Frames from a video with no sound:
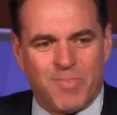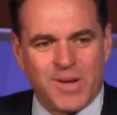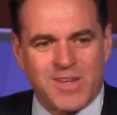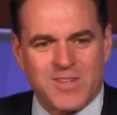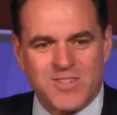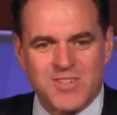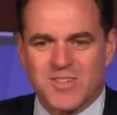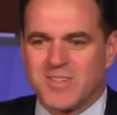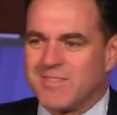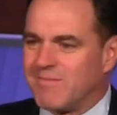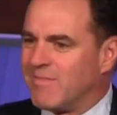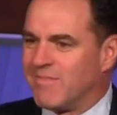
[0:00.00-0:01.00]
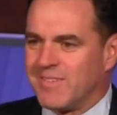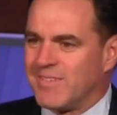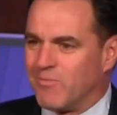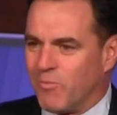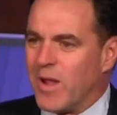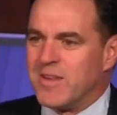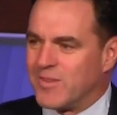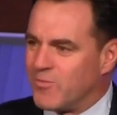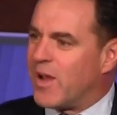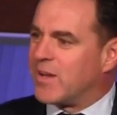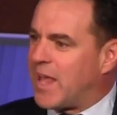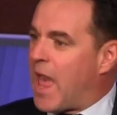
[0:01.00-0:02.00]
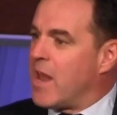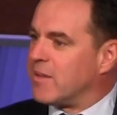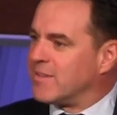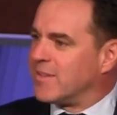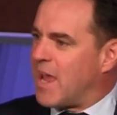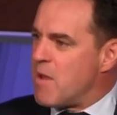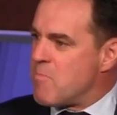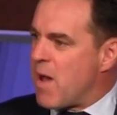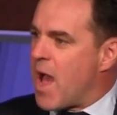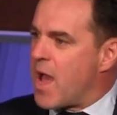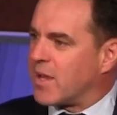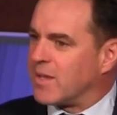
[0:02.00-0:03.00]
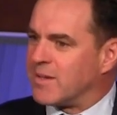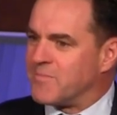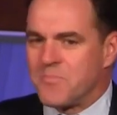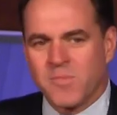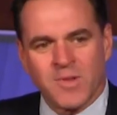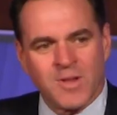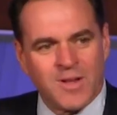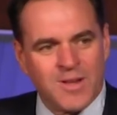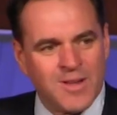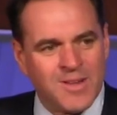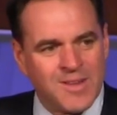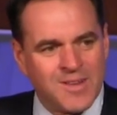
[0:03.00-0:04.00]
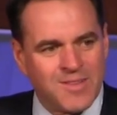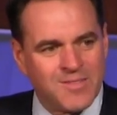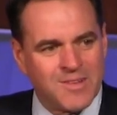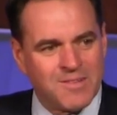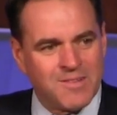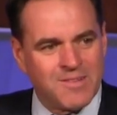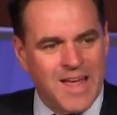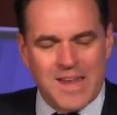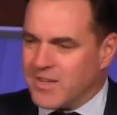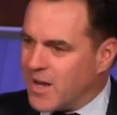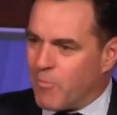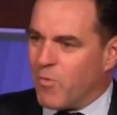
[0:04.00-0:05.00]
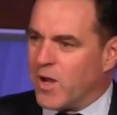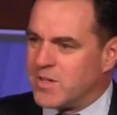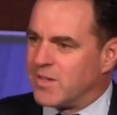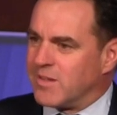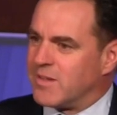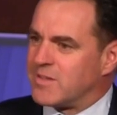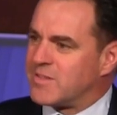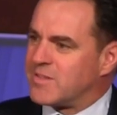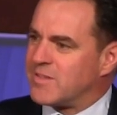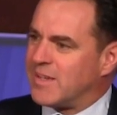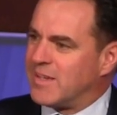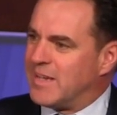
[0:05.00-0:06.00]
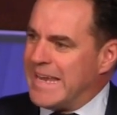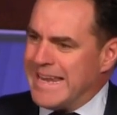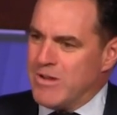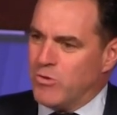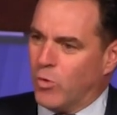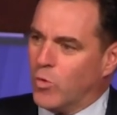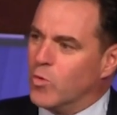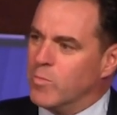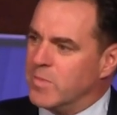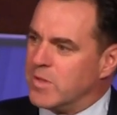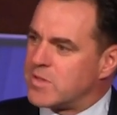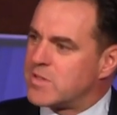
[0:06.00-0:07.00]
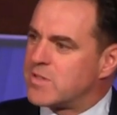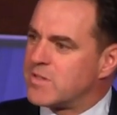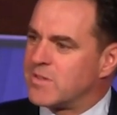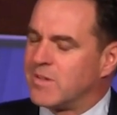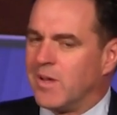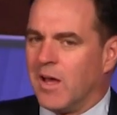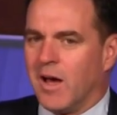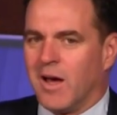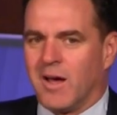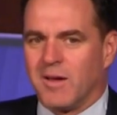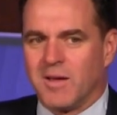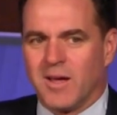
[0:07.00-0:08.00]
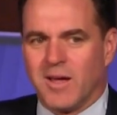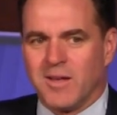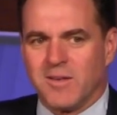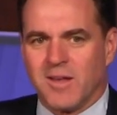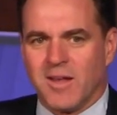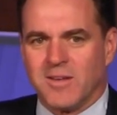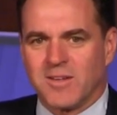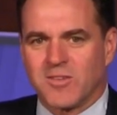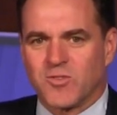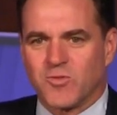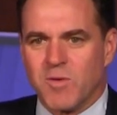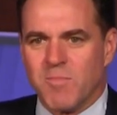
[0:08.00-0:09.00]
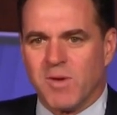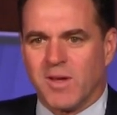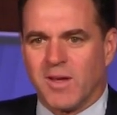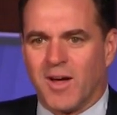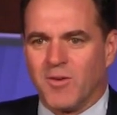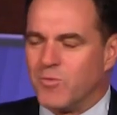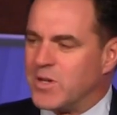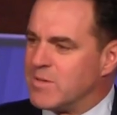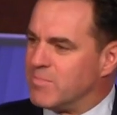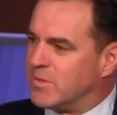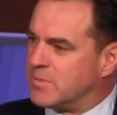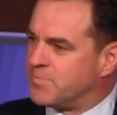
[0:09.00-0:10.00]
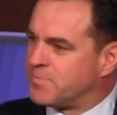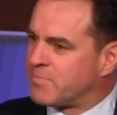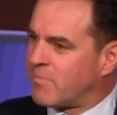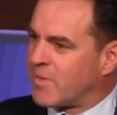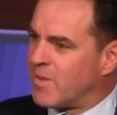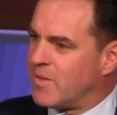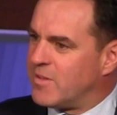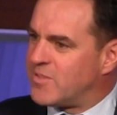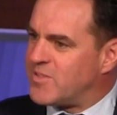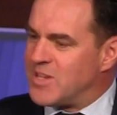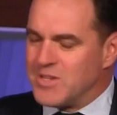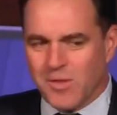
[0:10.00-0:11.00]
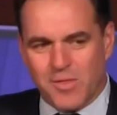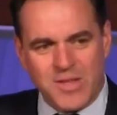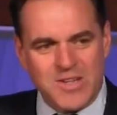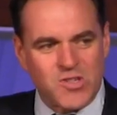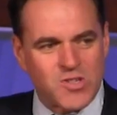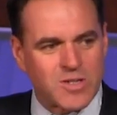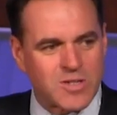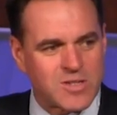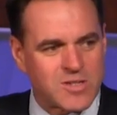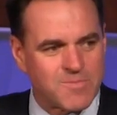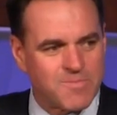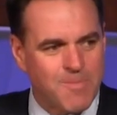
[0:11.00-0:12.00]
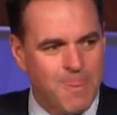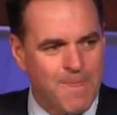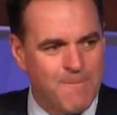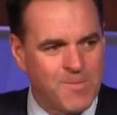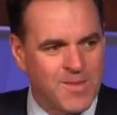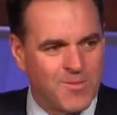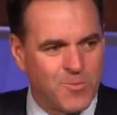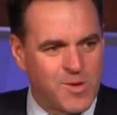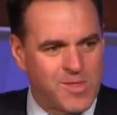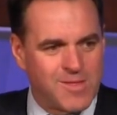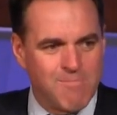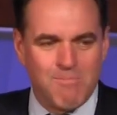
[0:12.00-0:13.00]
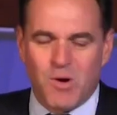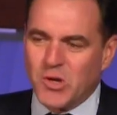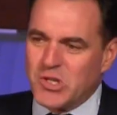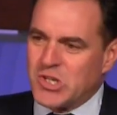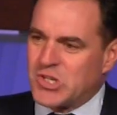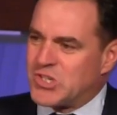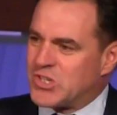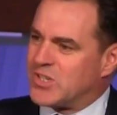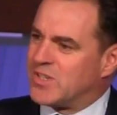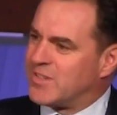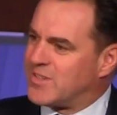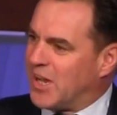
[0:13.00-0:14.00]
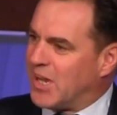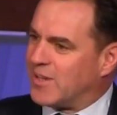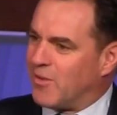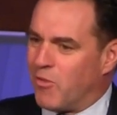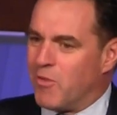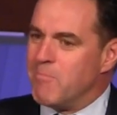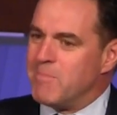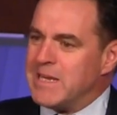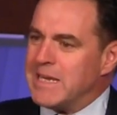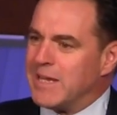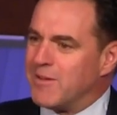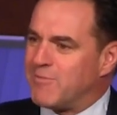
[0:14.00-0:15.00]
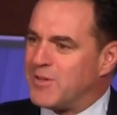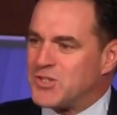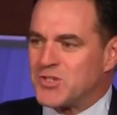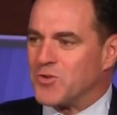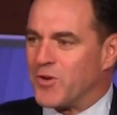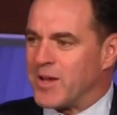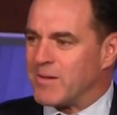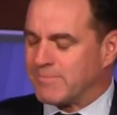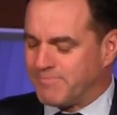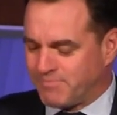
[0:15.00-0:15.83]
but Kissinger went and read Kant and came back and ended up writing this enormous uh, and, and extremely unreadable senior thesis with the modest titled The Meaning of History.